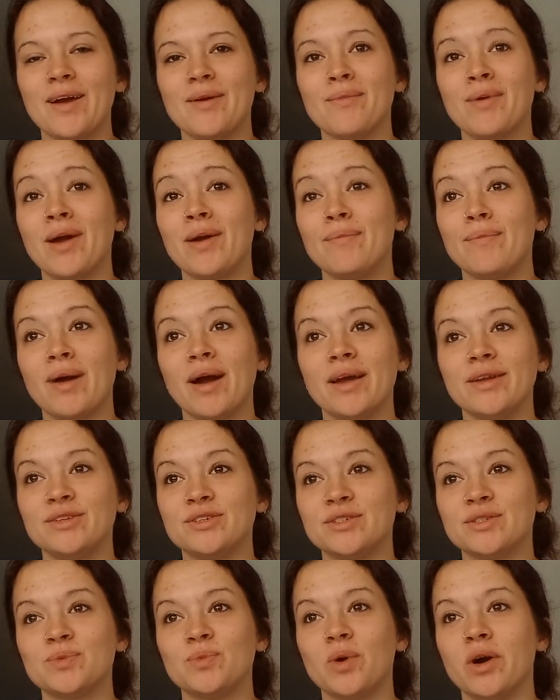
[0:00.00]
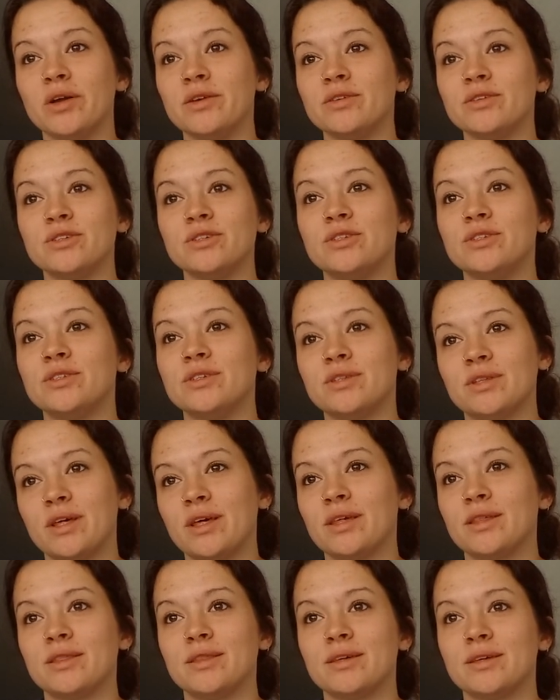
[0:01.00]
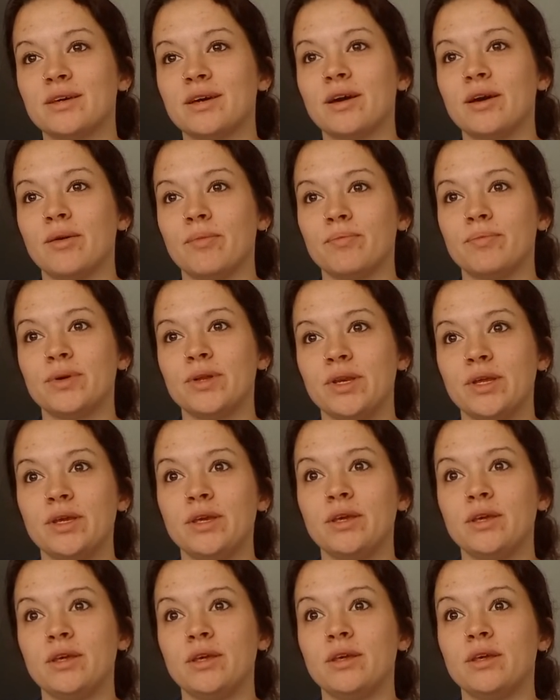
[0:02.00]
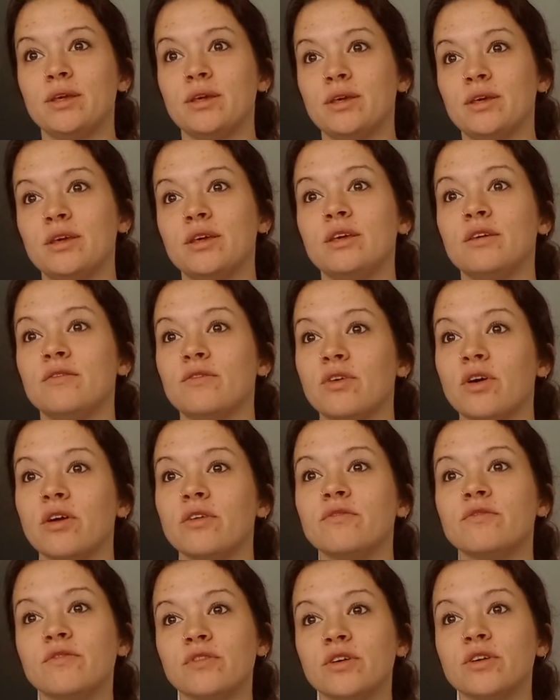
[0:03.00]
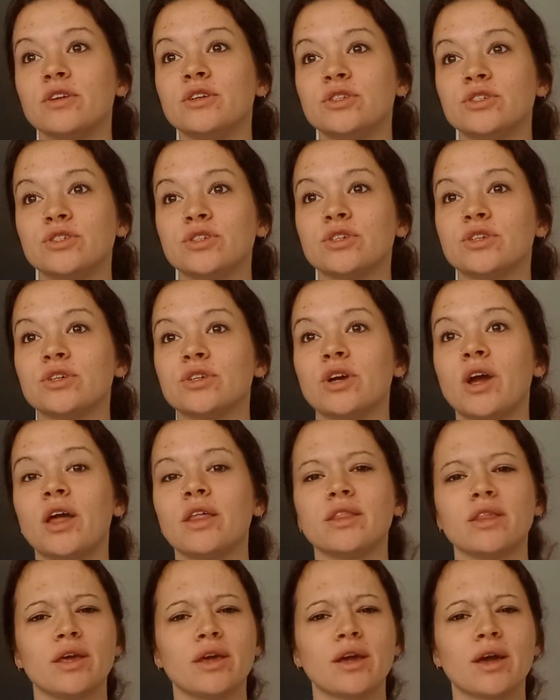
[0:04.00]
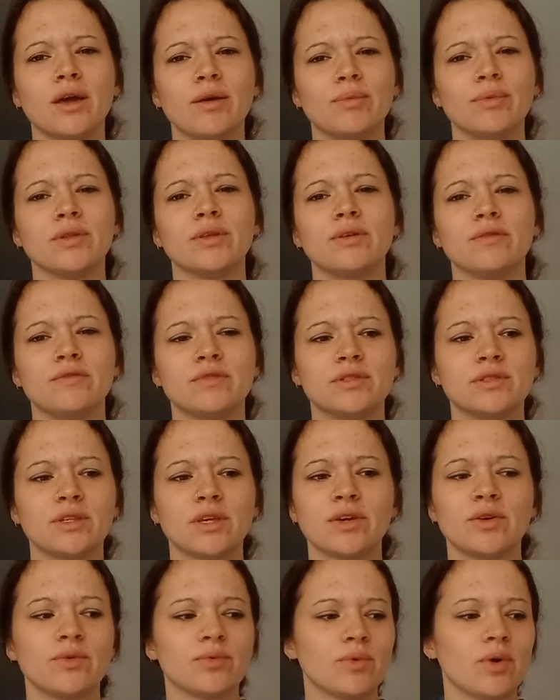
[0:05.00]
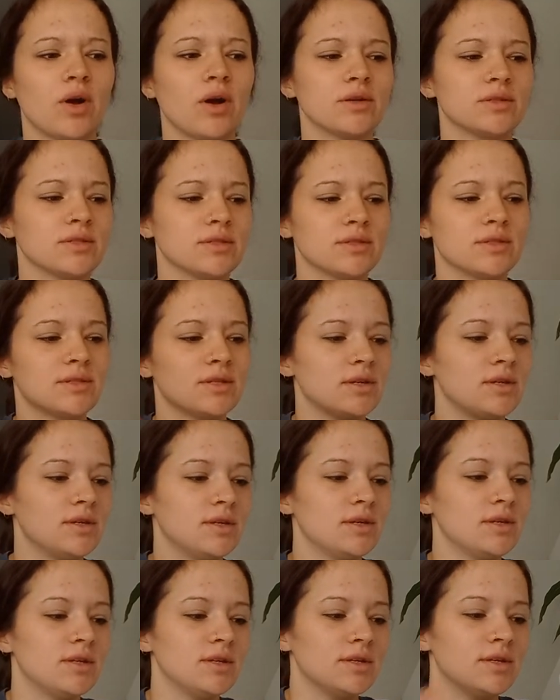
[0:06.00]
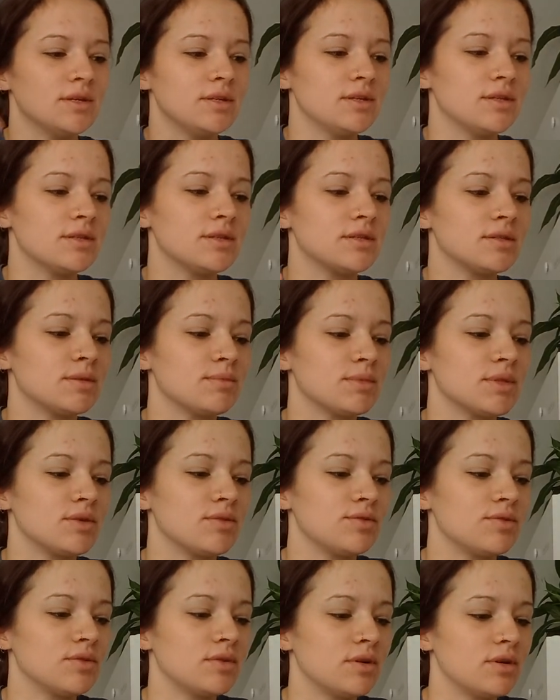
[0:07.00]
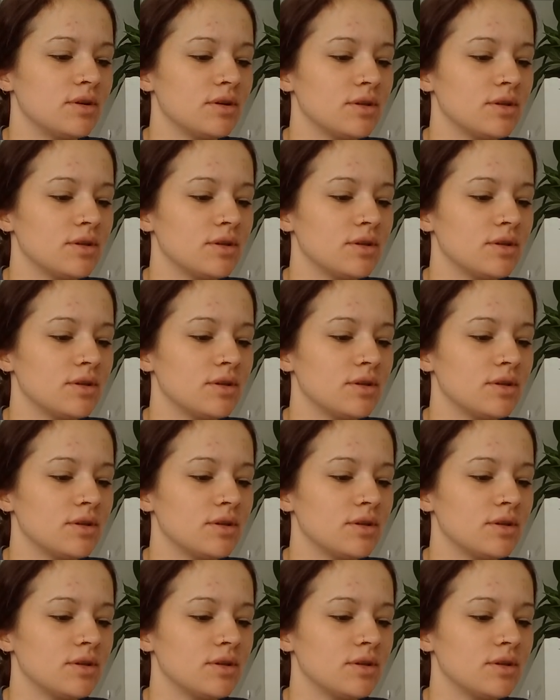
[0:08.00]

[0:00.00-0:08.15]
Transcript: My mind just wandered to like the company Yvonne Furniture, and like I believe it's like Ross something like